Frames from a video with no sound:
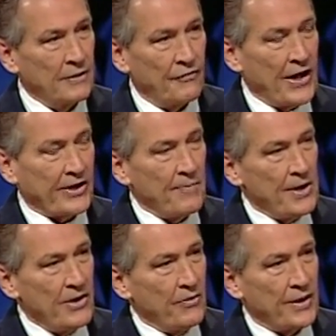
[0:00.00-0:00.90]
There can
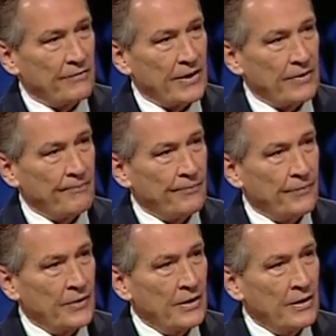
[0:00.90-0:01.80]
be no envy.
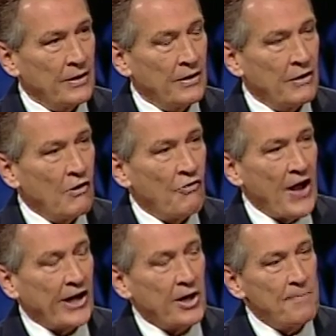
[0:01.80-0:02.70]

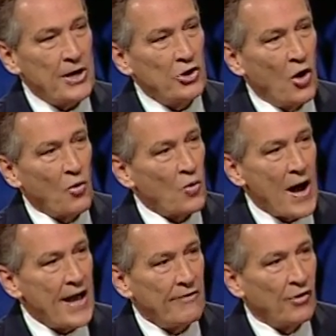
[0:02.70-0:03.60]
There can be no
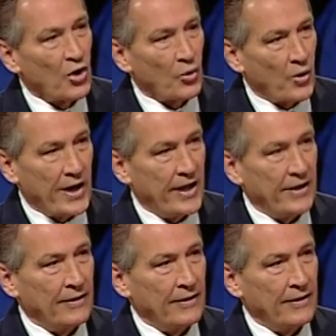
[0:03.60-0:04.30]
rivalry.